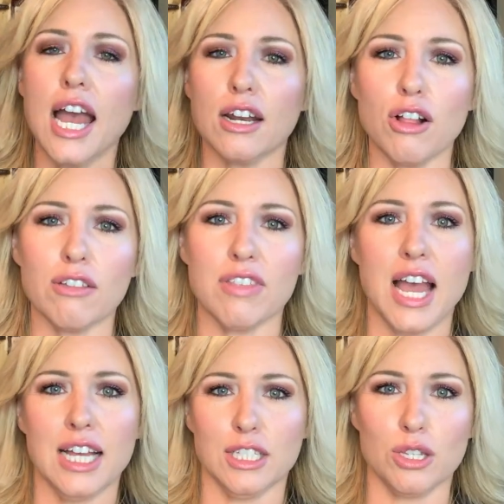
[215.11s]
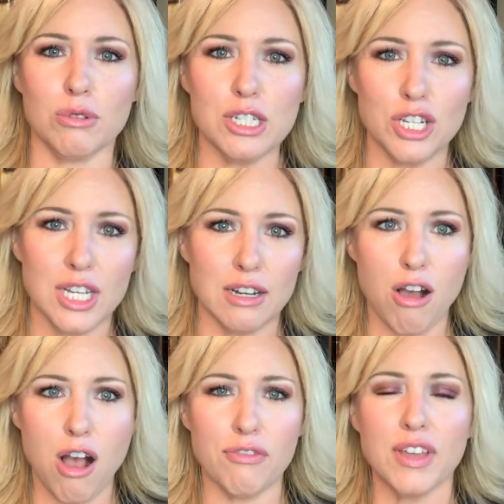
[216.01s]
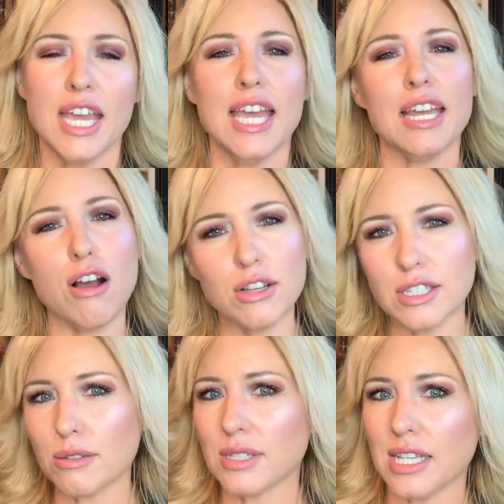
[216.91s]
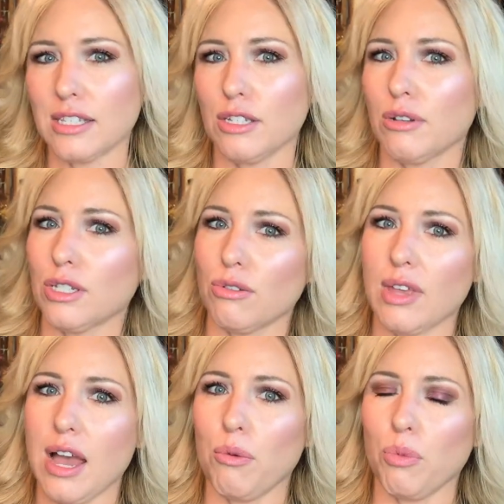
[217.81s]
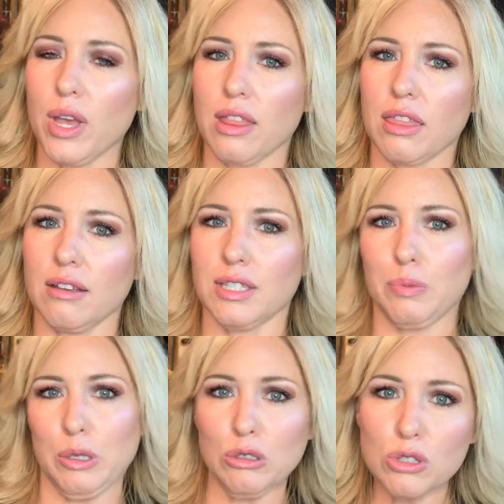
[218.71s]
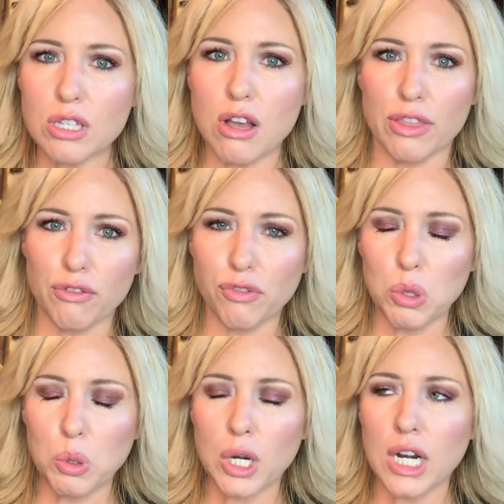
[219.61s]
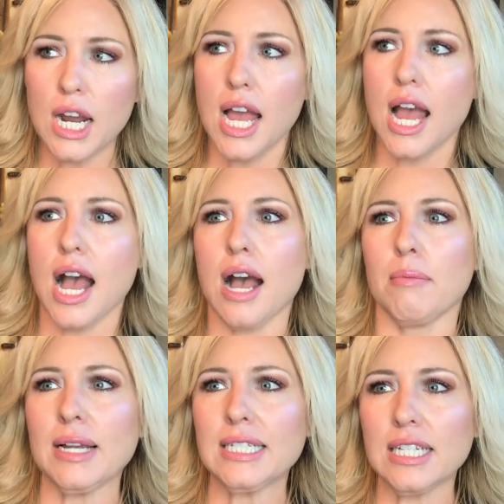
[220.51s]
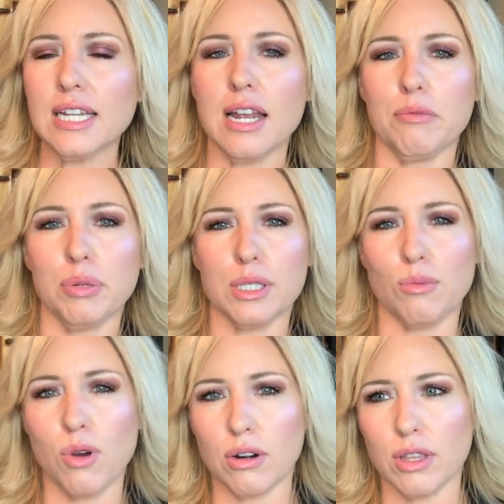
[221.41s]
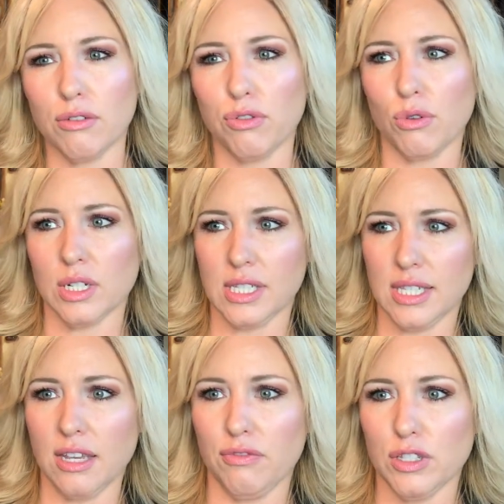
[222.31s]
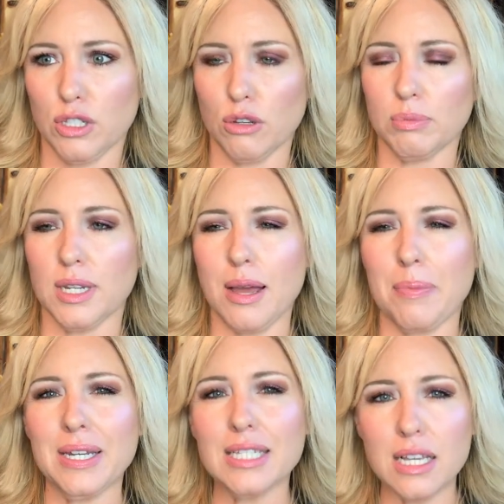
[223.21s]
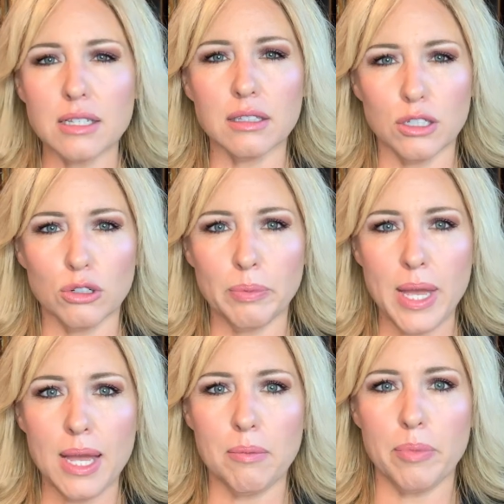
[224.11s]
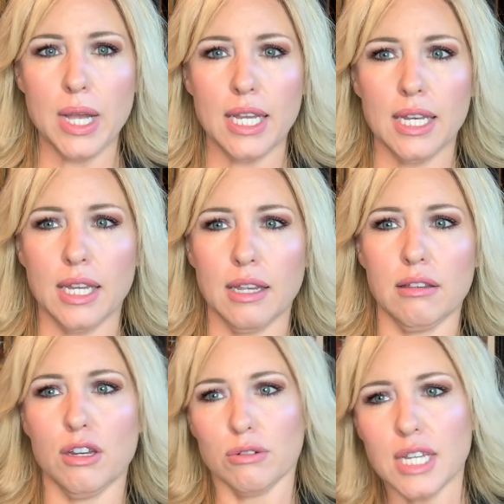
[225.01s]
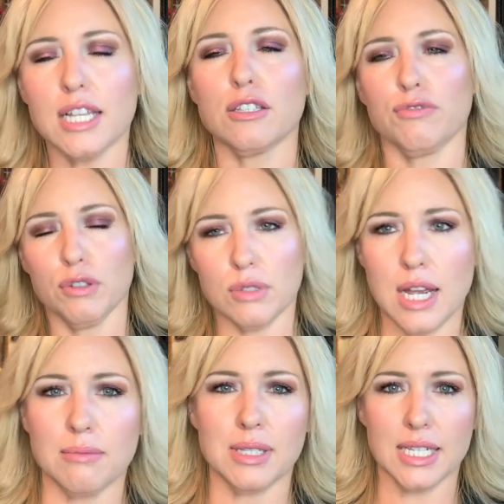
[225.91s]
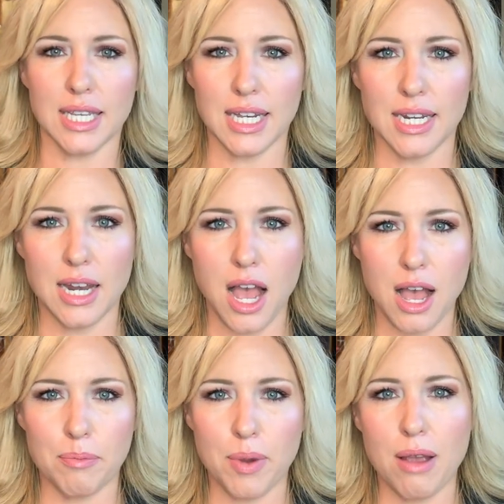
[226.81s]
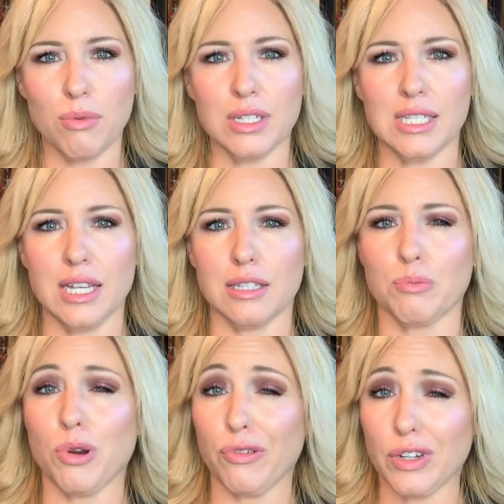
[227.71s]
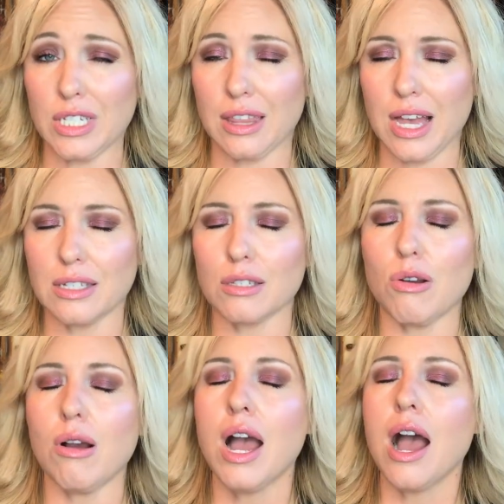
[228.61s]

and all of that and squeegee it off. It also says that you can do that with spills on the floor. Um, I did kind of put some water on the floor and see if it scooped it up and it does a little bit, but it, you know, it takes a few times to get it up. I wouldn't say it's perfect at that. So